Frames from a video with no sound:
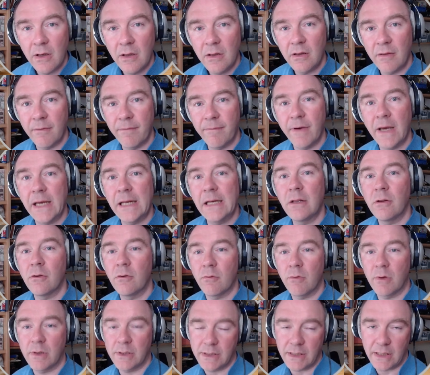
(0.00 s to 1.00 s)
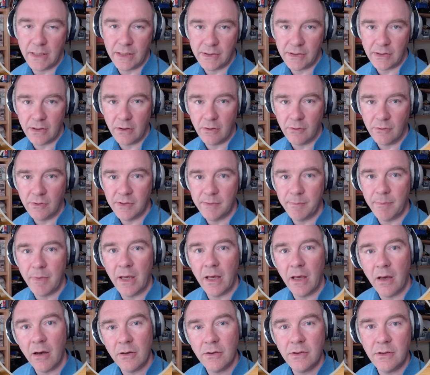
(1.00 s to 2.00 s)
the final quantized notes by
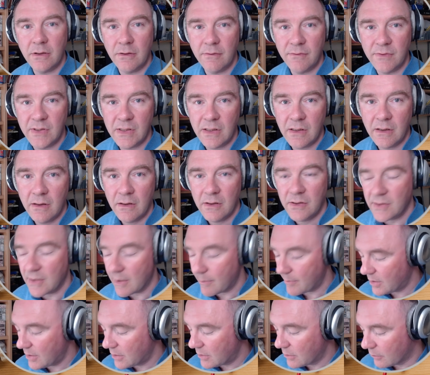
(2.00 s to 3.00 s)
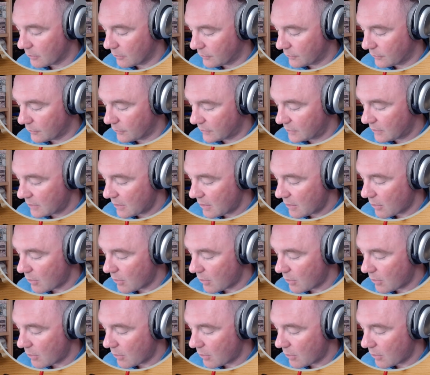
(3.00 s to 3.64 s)
octaves, semitones,